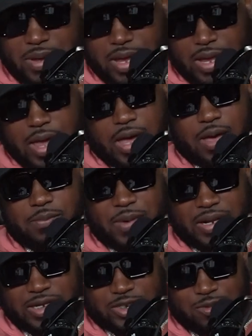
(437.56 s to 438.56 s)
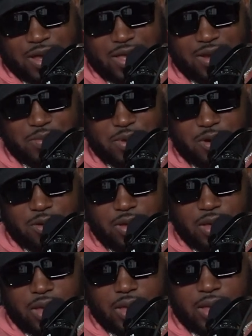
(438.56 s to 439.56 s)
I got my list right here, bro.
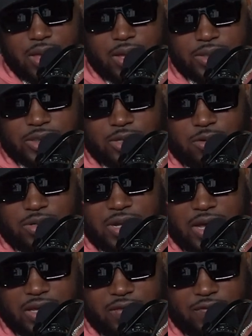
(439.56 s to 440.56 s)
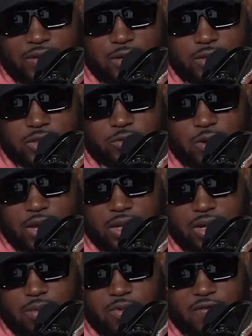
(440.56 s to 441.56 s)
So Duncanville is ranked
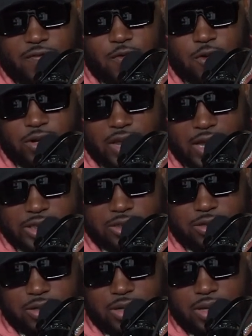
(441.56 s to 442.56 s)
number 4 nationally.